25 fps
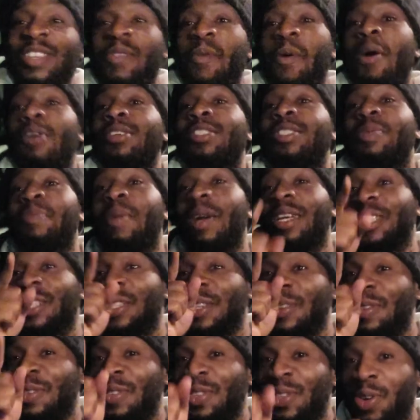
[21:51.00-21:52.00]
tomorrow, so make
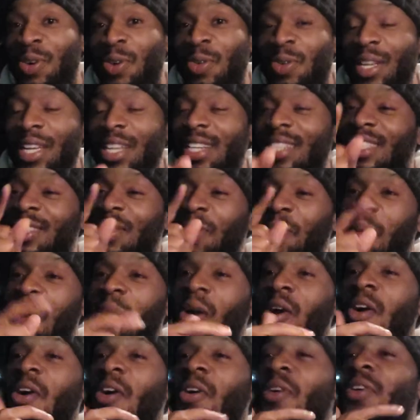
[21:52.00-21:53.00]
sure you tune in.
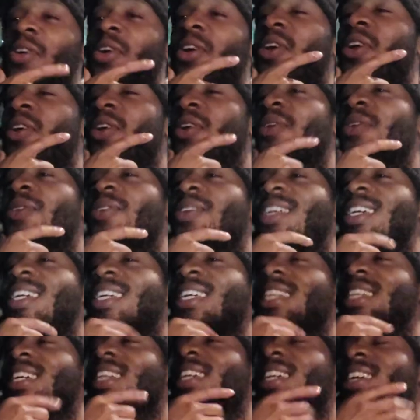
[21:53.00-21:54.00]
Tomorrow goal
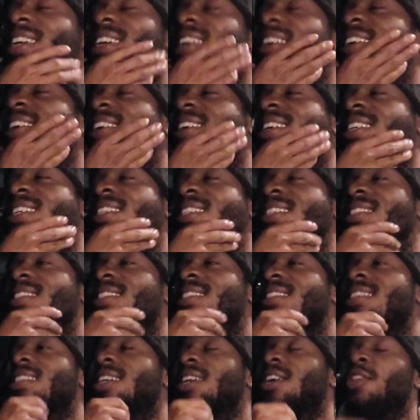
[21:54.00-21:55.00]
is
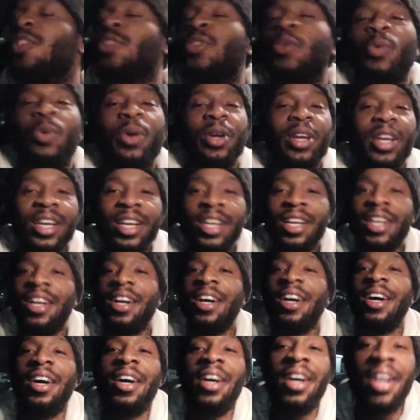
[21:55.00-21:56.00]

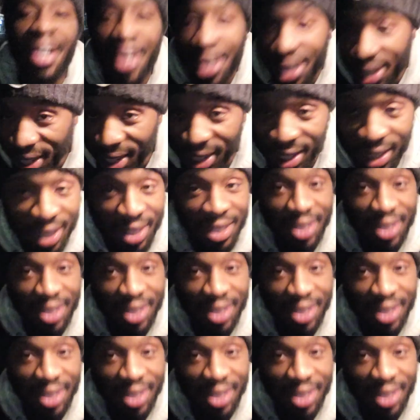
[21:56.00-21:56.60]
300.